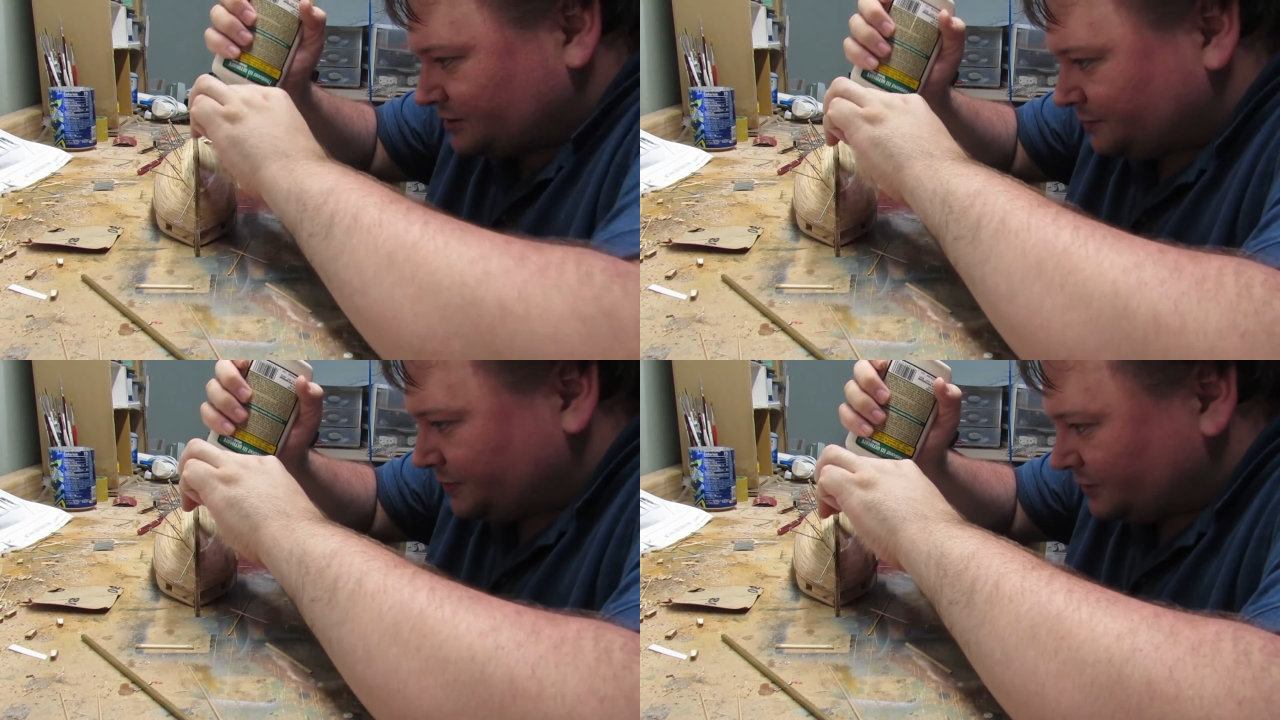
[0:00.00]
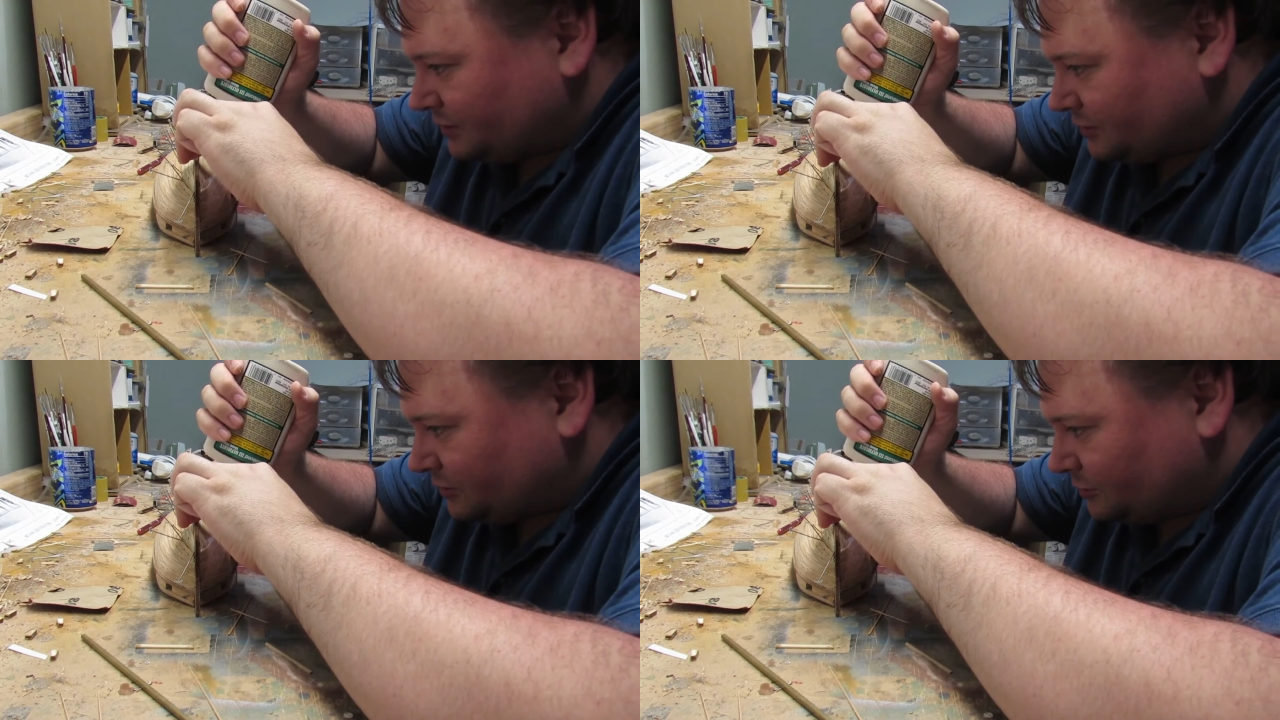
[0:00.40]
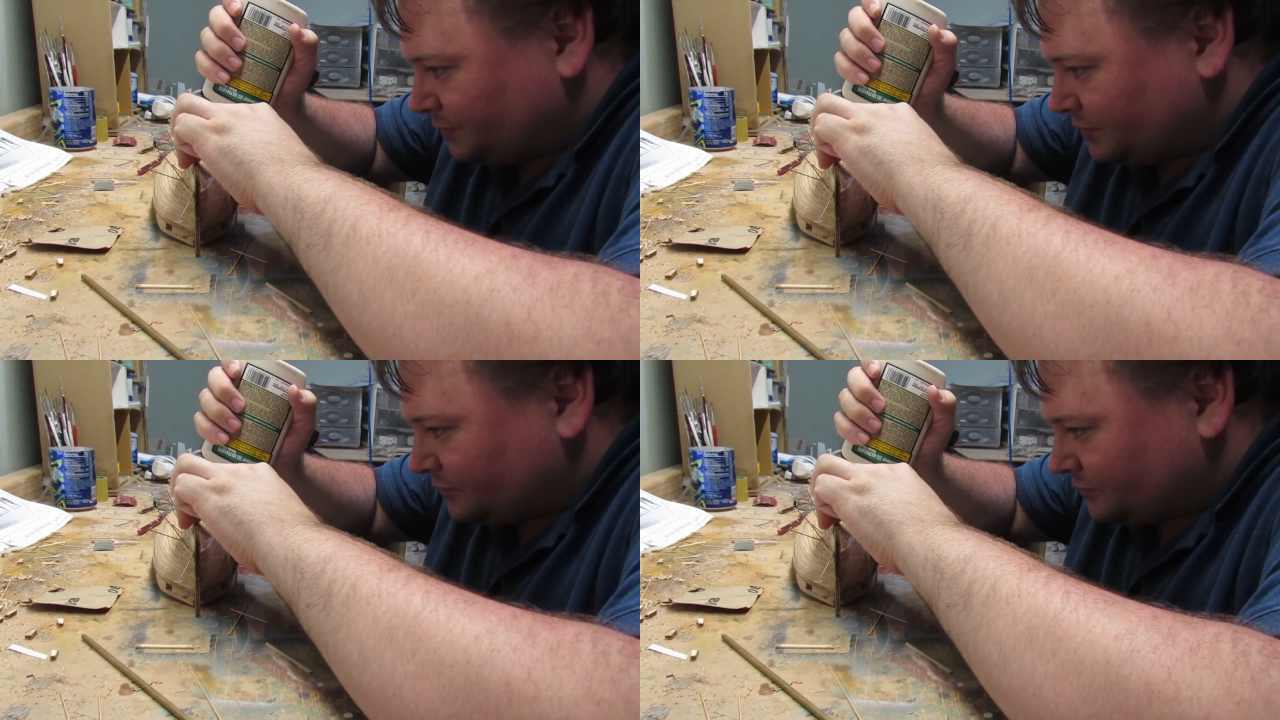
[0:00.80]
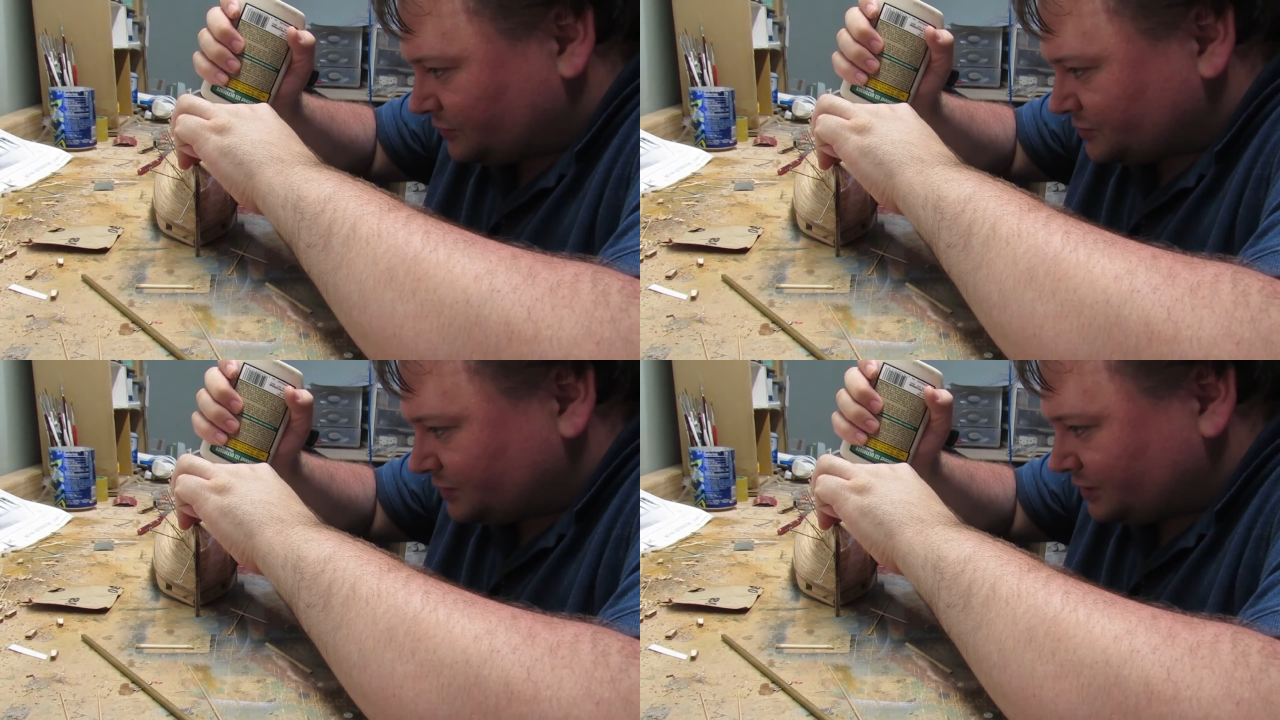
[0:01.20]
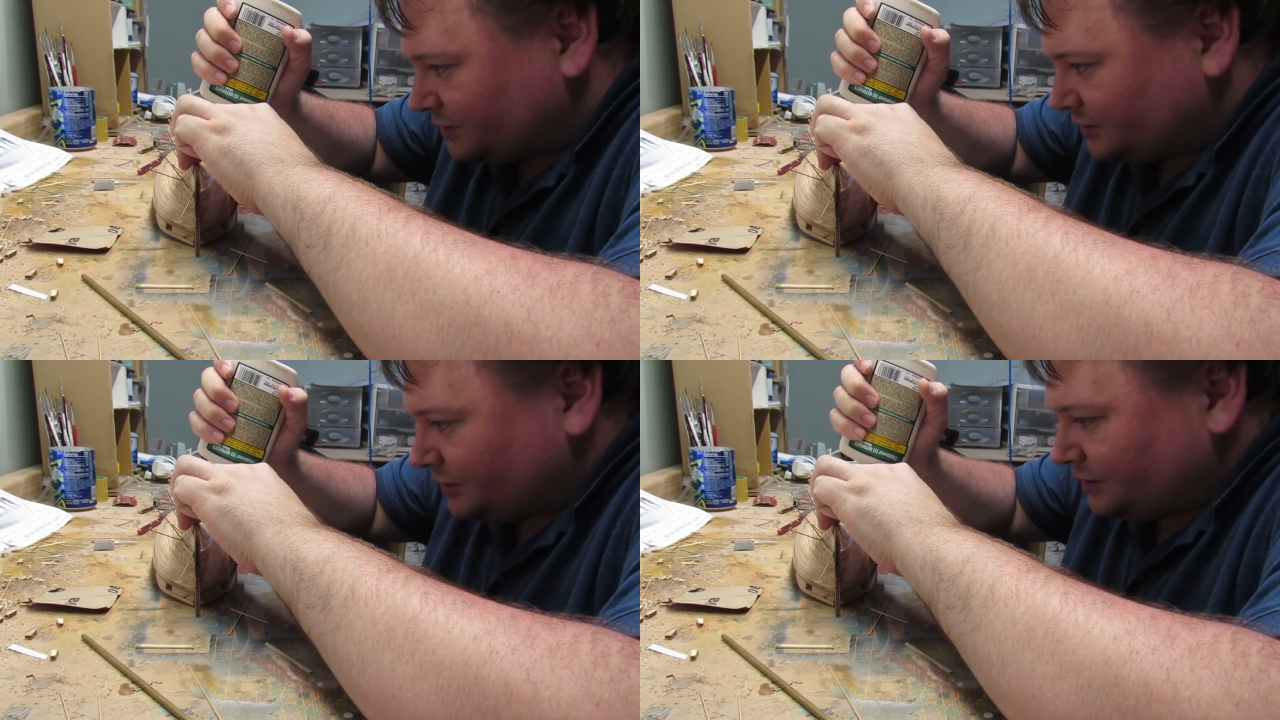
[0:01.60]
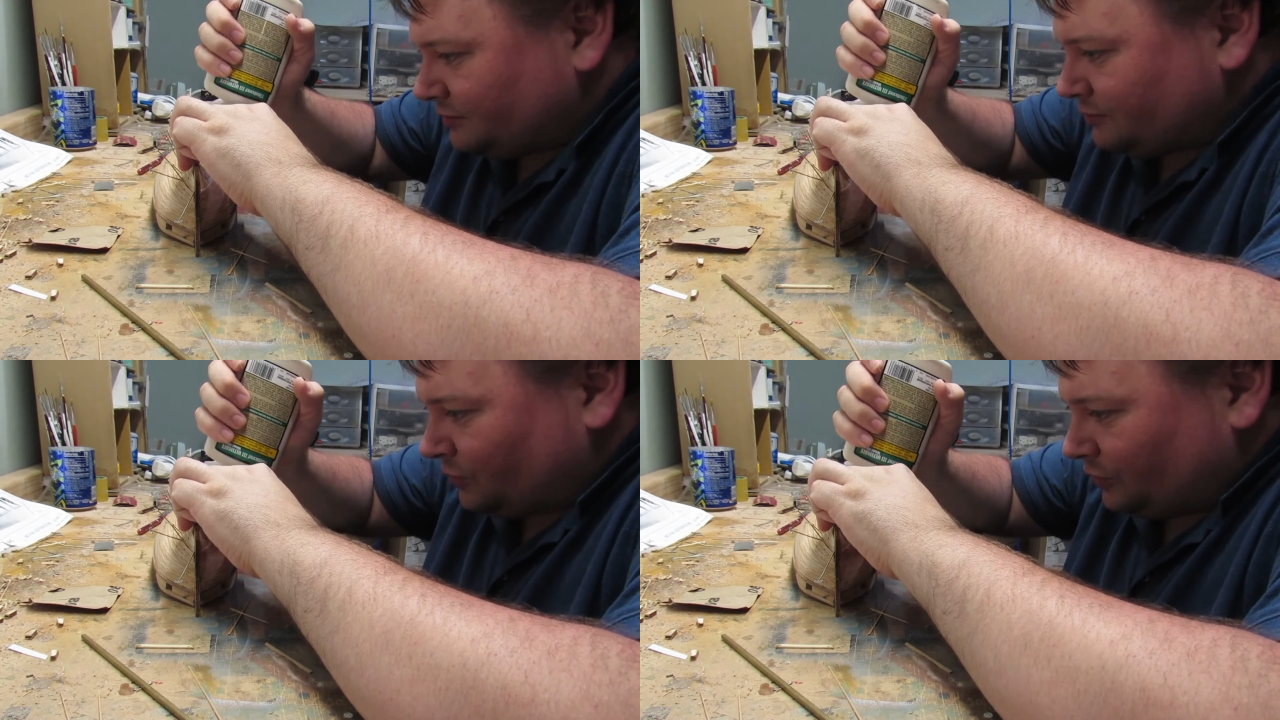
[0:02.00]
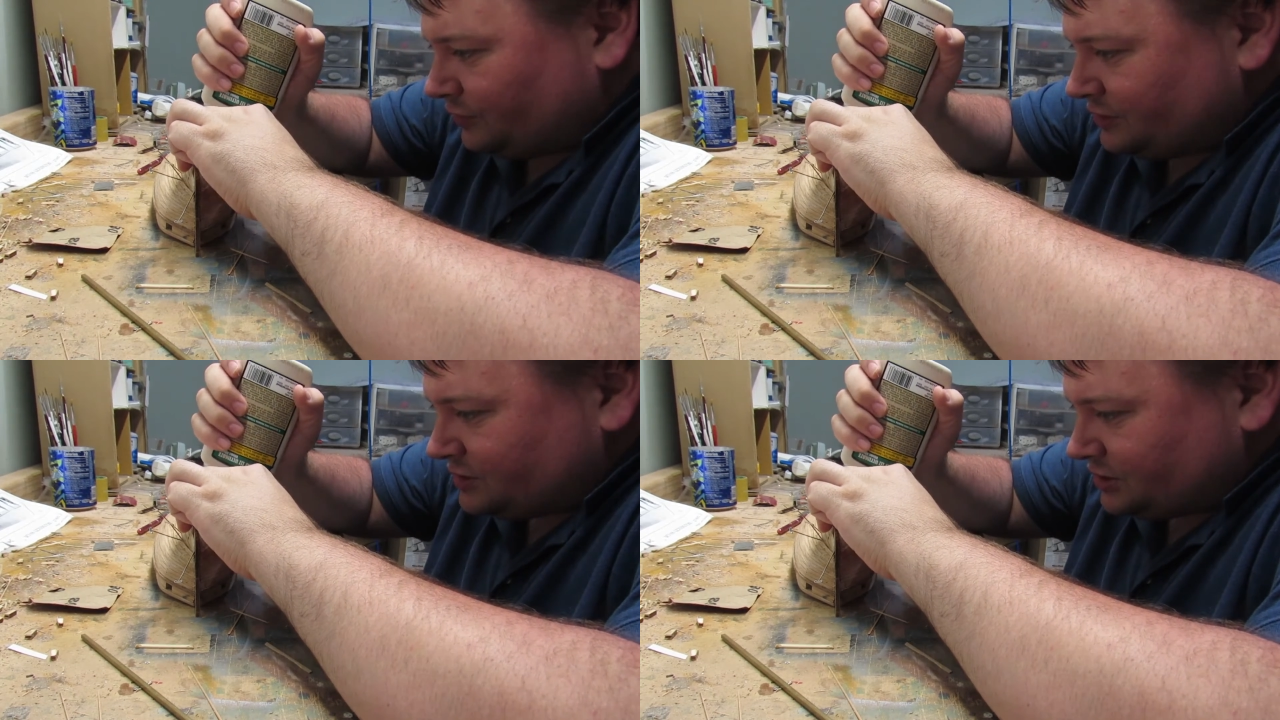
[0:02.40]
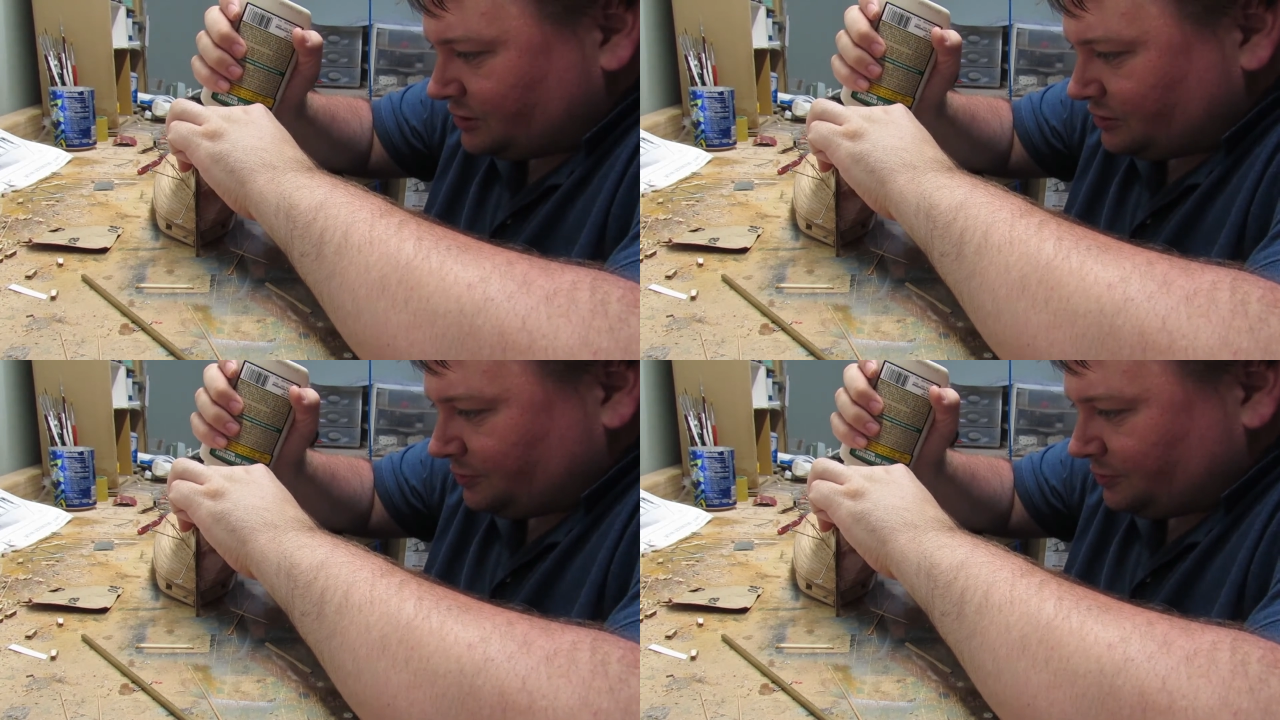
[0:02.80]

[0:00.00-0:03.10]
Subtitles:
The pin, little pinholes when you secure the